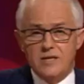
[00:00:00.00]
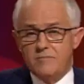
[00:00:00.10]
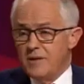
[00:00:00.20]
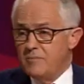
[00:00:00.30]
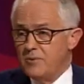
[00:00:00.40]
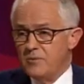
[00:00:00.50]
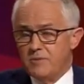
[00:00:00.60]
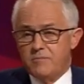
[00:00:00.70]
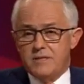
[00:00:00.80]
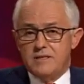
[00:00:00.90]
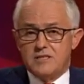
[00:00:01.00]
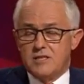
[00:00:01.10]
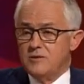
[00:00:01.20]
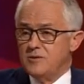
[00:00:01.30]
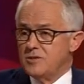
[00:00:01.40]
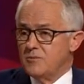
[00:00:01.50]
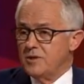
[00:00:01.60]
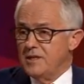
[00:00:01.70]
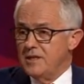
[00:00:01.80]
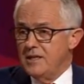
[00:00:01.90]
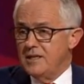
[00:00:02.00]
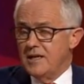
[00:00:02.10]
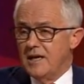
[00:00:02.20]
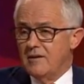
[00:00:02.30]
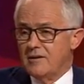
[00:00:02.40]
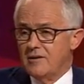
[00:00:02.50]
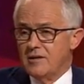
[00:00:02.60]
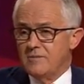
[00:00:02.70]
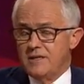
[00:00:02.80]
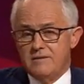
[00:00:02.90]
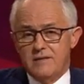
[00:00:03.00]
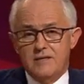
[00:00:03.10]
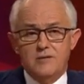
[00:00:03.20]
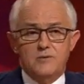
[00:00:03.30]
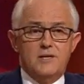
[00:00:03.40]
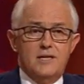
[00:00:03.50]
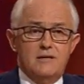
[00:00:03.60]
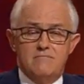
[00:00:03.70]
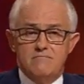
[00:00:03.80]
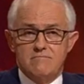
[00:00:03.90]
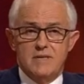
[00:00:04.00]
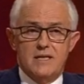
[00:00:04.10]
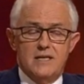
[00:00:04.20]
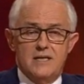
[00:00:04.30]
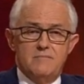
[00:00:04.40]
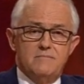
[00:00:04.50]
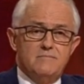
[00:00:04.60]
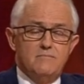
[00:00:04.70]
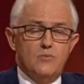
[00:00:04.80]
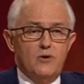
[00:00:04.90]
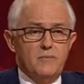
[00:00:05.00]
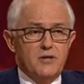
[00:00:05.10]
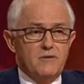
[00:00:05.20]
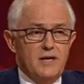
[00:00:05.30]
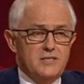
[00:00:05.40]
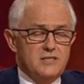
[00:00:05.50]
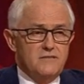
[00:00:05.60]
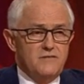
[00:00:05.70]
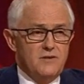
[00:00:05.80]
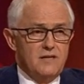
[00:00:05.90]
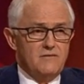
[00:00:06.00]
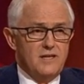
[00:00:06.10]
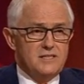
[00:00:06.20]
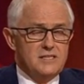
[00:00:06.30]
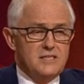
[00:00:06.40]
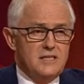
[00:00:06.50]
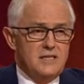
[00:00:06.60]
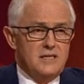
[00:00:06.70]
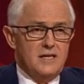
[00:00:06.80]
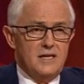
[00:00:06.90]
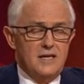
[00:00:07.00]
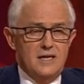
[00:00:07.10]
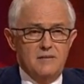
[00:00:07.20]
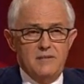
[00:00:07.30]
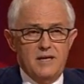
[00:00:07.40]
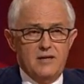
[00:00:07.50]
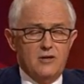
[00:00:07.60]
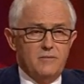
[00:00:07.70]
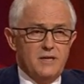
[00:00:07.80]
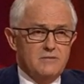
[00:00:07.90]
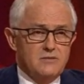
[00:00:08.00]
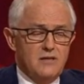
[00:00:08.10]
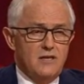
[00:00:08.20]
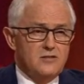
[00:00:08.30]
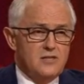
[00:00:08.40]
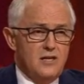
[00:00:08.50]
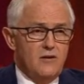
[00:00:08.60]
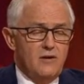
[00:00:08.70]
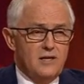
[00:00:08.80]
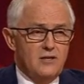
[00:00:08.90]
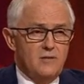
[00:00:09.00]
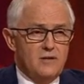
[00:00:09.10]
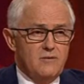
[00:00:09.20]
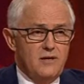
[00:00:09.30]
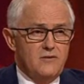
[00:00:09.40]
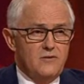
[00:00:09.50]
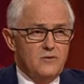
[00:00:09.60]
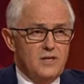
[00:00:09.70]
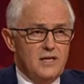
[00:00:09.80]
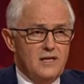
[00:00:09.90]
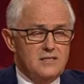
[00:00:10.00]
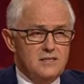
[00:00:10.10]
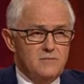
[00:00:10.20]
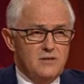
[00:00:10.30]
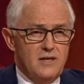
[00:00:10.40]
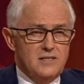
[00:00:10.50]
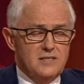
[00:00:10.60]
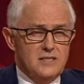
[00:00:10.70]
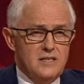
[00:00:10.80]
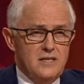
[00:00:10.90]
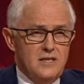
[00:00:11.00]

you know, people with the skills that we need in our economy, then you'll get more immigration. If you have less economic, slower economic growth, you'll get less immigration.